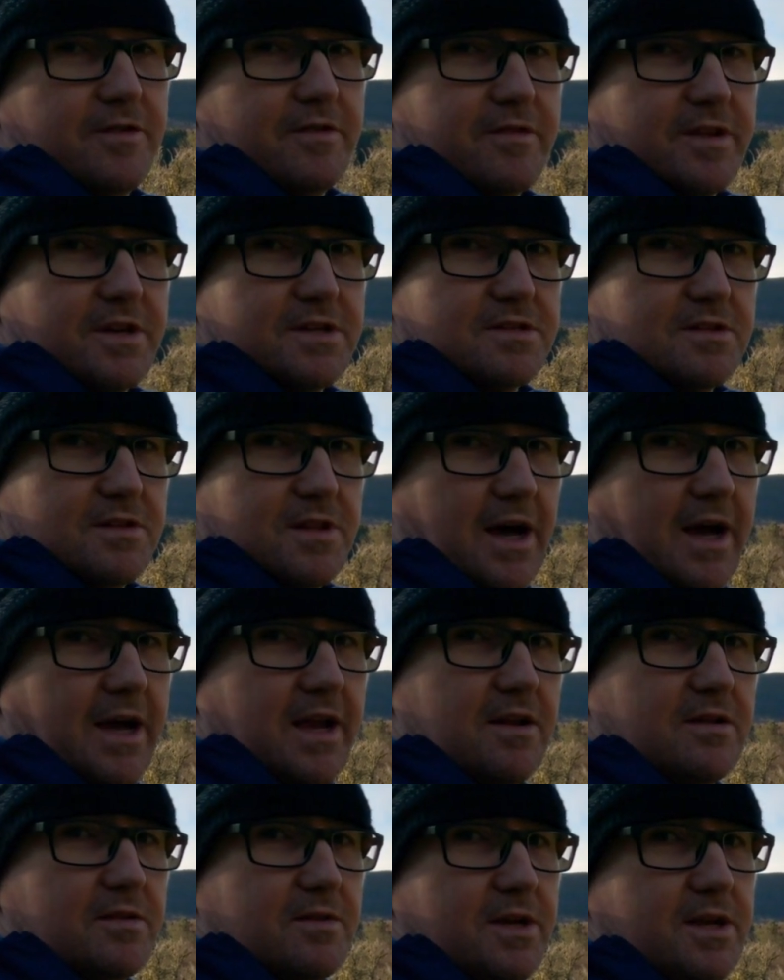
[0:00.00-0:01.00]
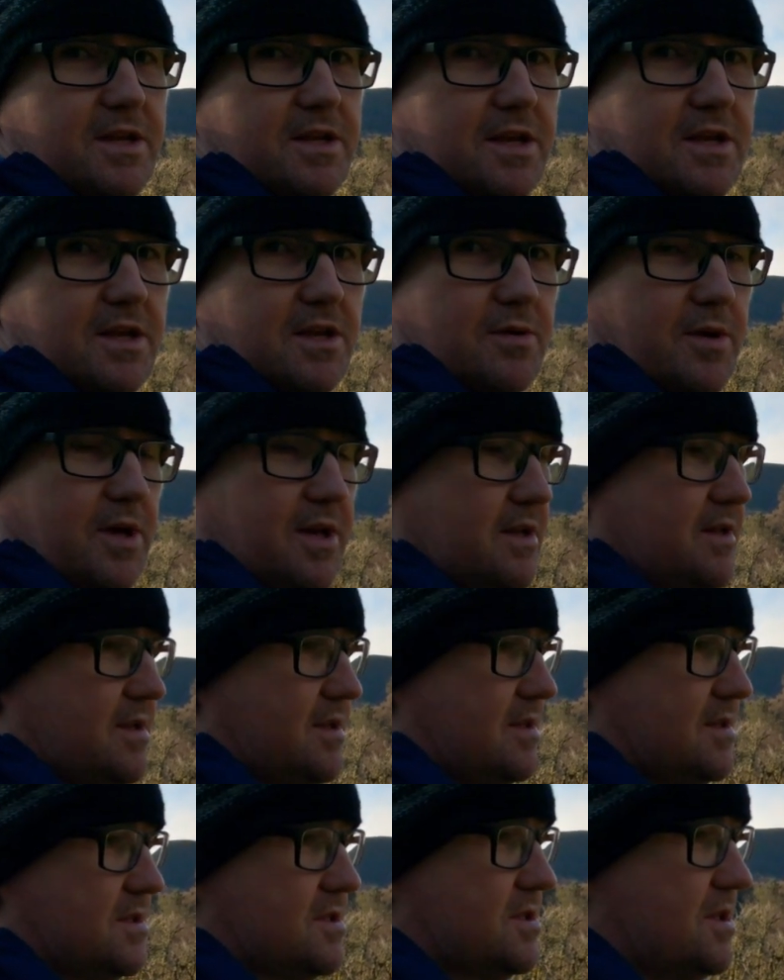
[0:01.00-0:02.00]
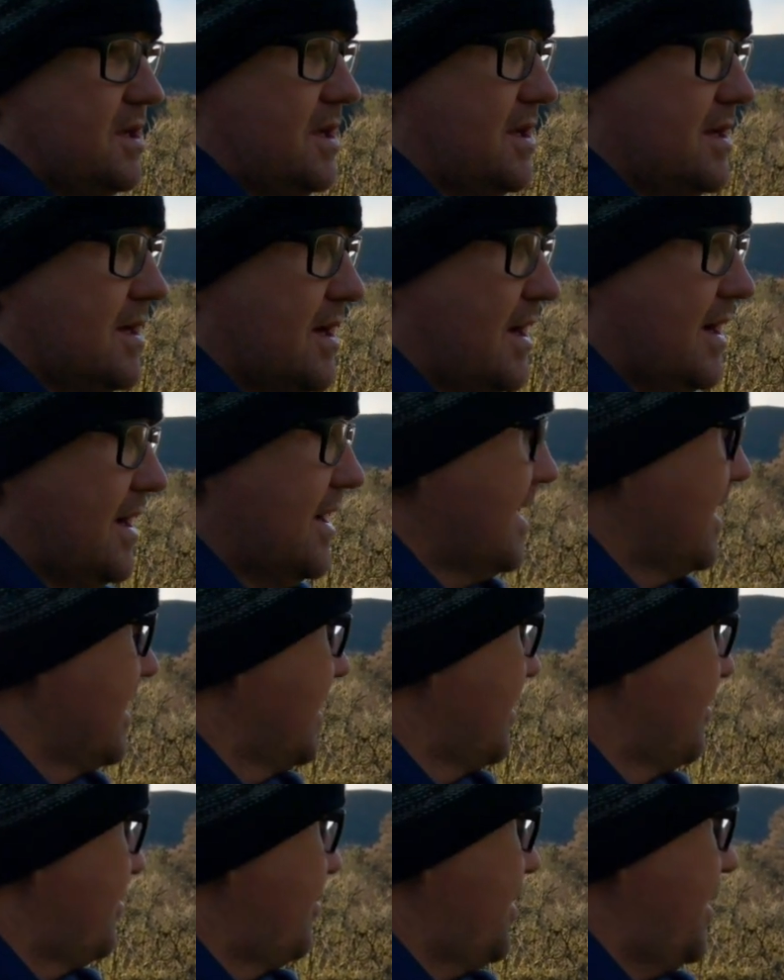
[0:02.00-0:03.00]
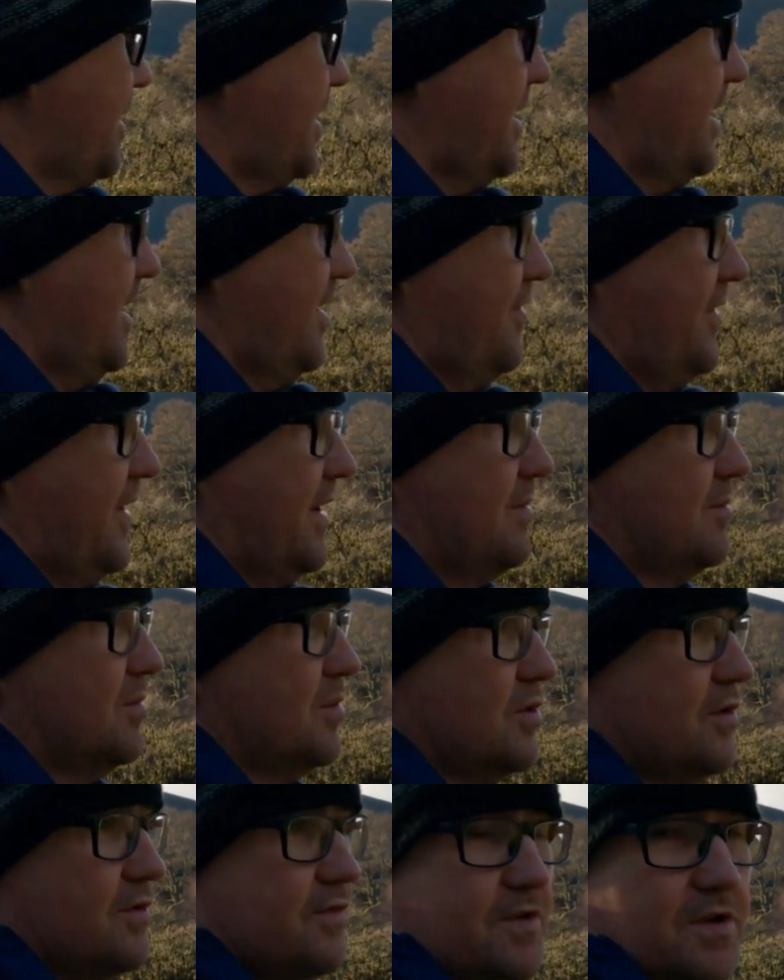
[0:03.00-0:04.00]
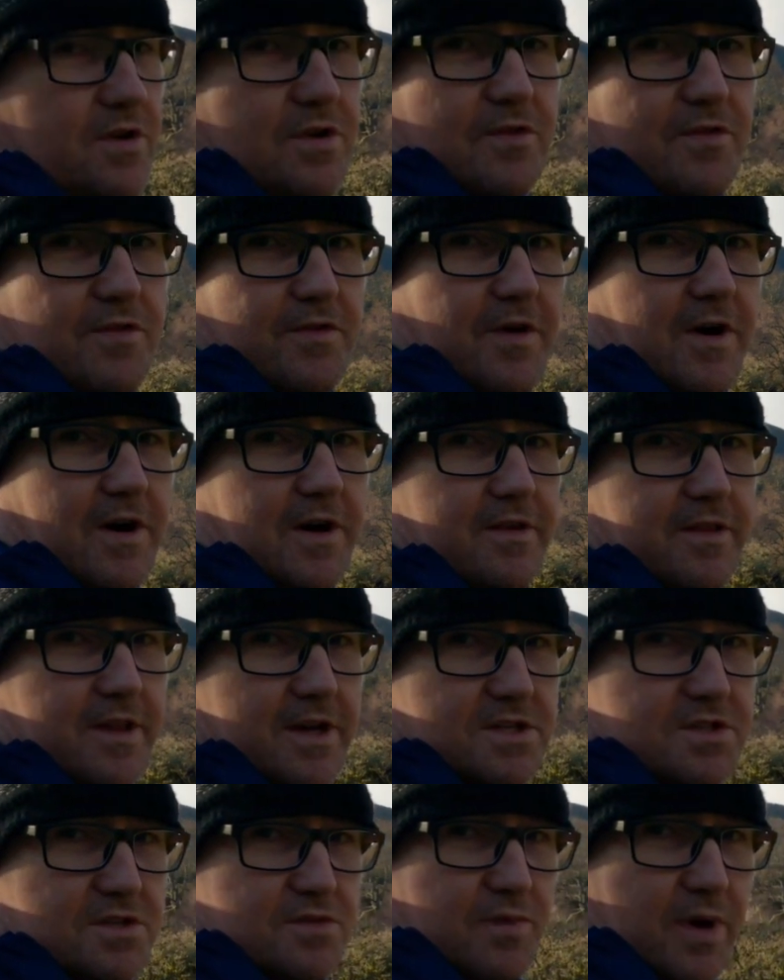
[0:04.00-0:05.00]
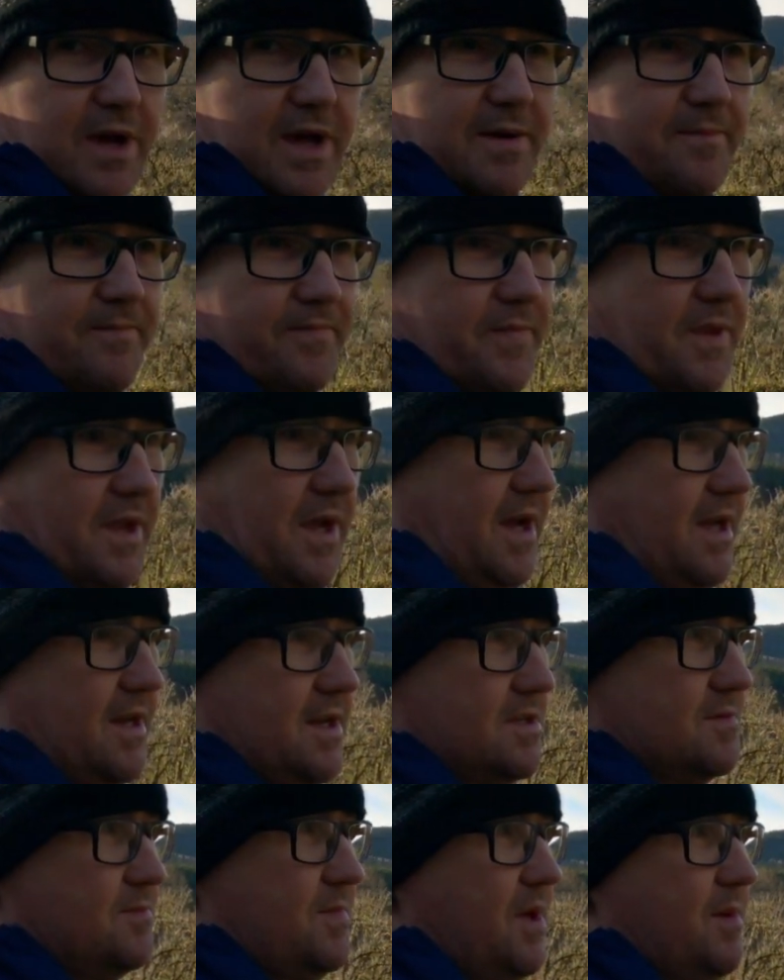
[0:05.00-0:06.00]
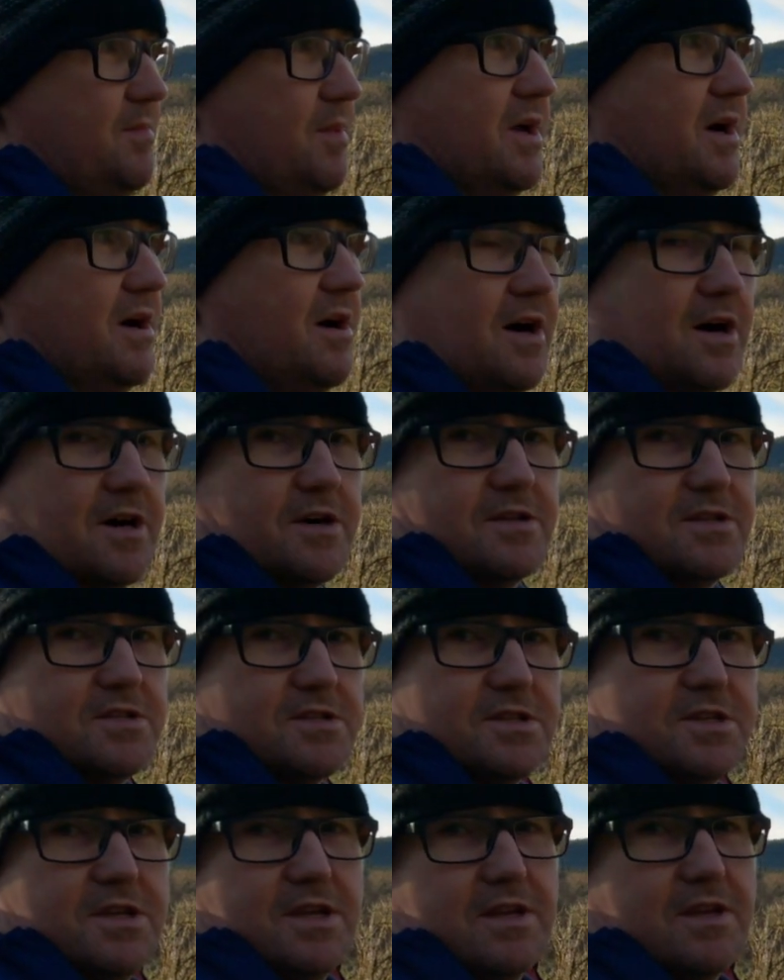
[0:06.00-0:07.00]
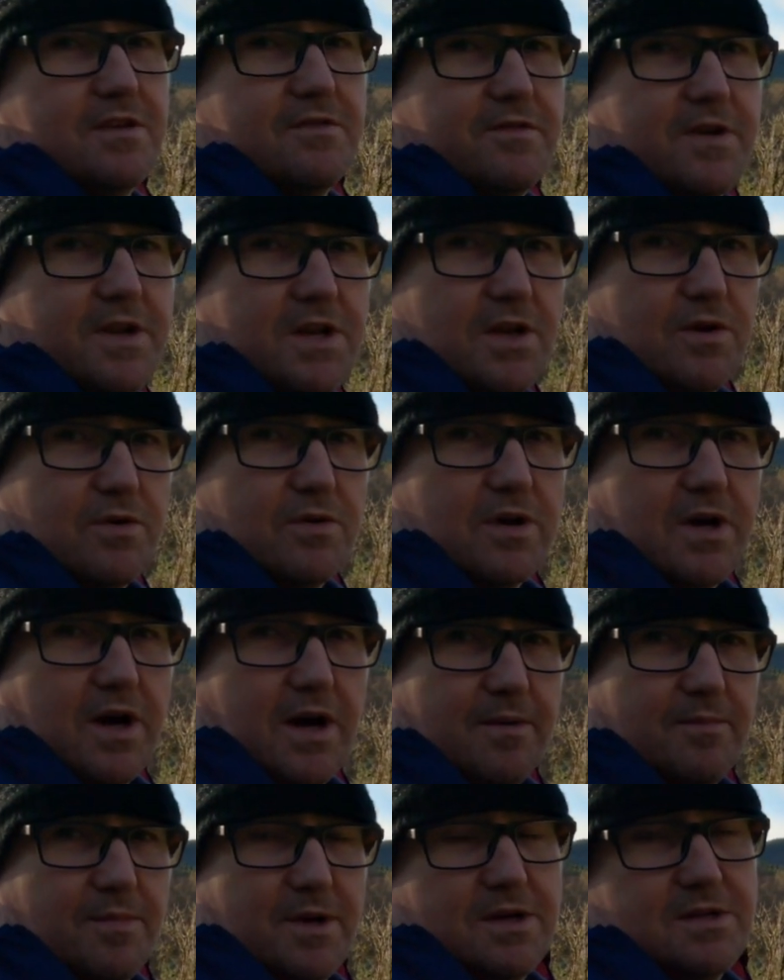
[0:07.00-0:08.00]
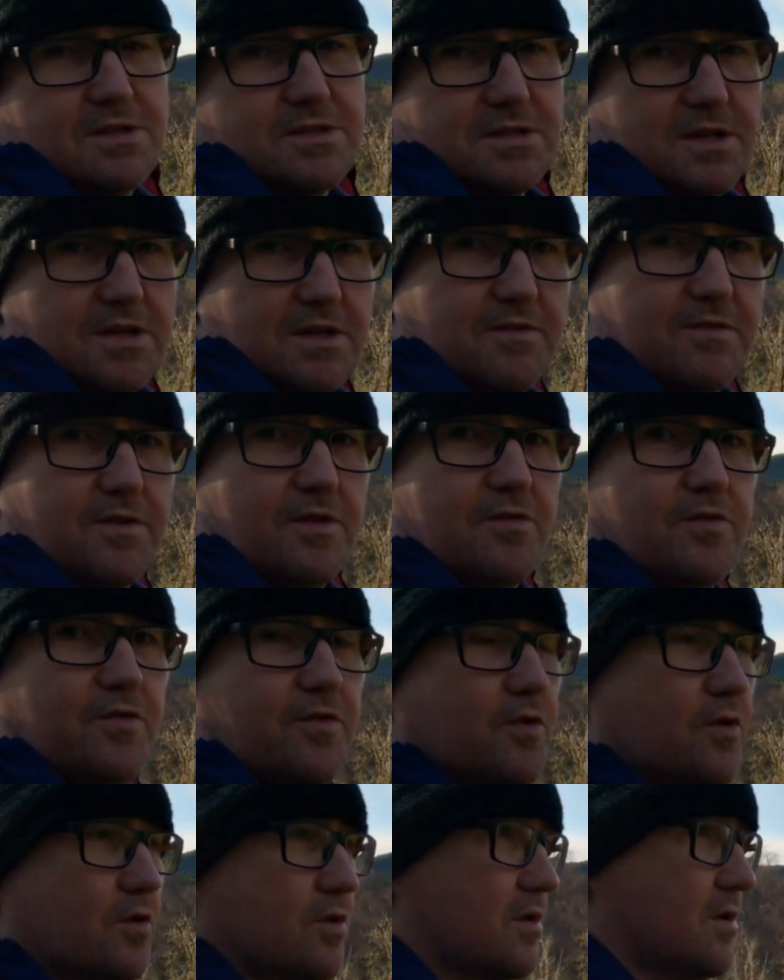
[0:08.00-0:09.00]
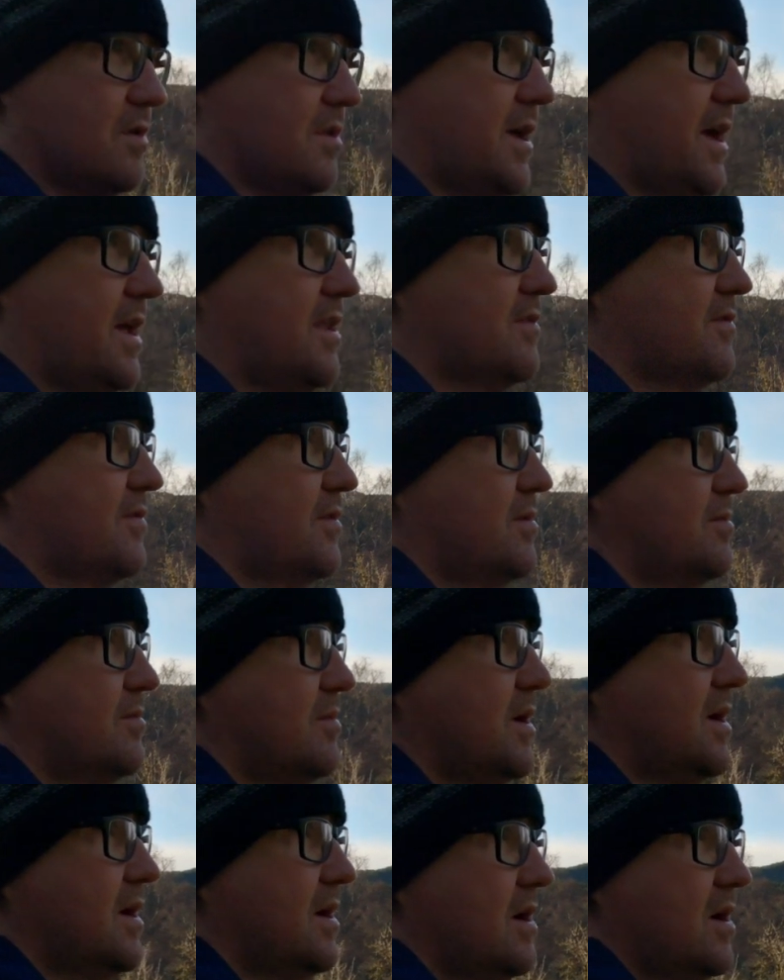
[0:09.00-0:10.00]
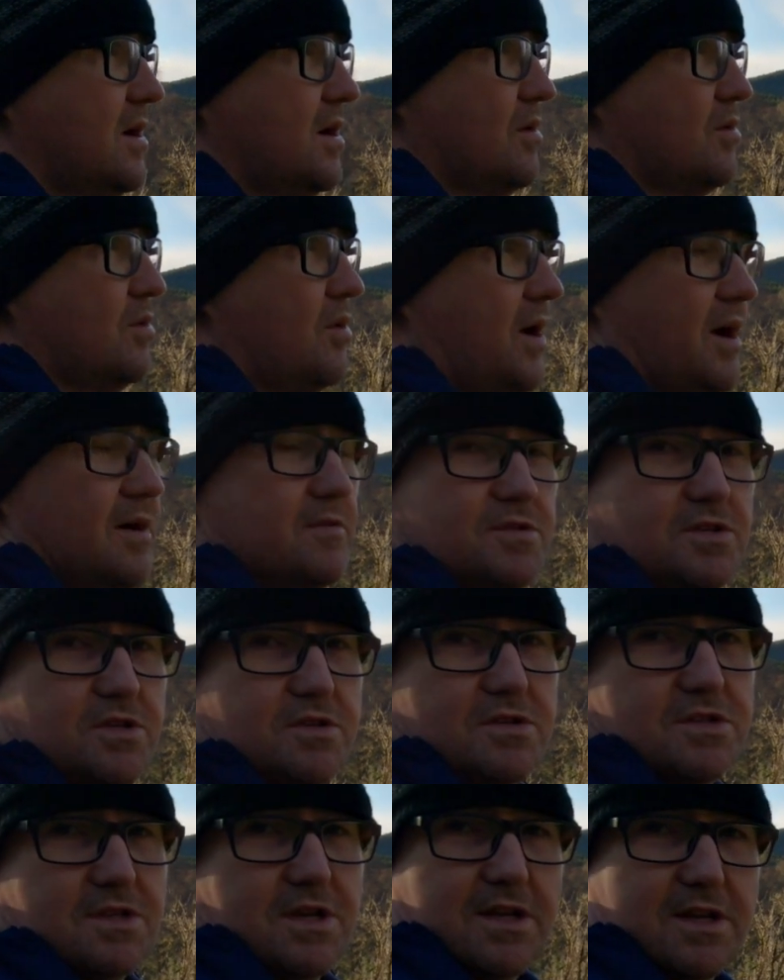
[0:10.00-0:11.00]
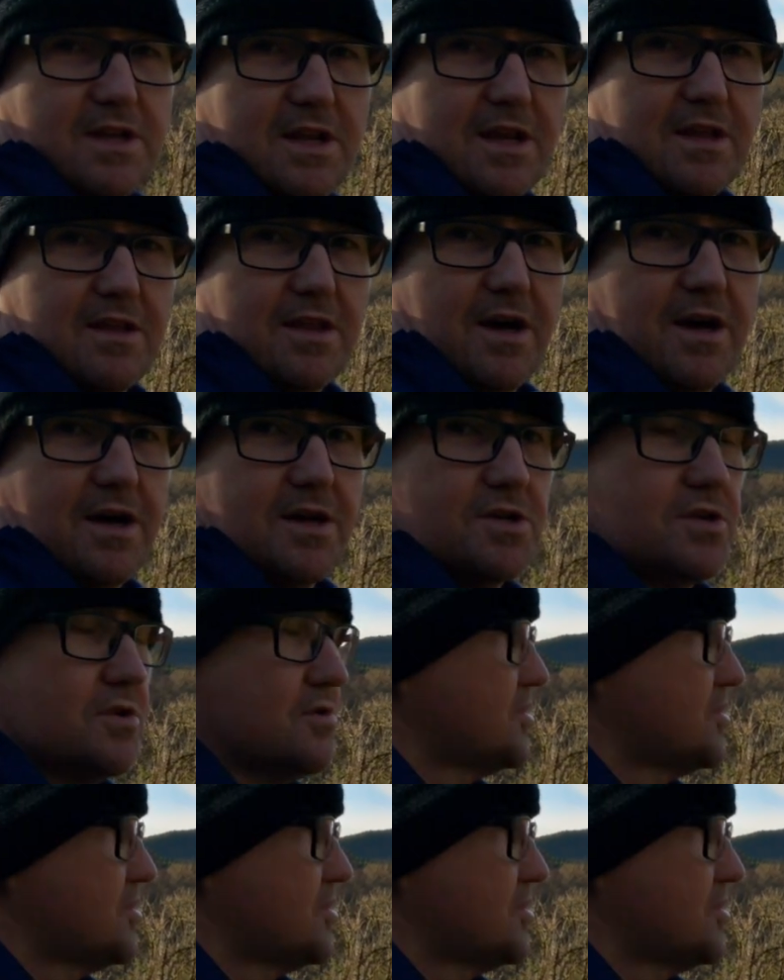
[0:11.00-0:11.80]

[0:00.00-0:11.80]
of this line leading you into the scene. But if I move too far this way, and it may be hard to see in the video camera because it's a different focal length from what I was using to take the actual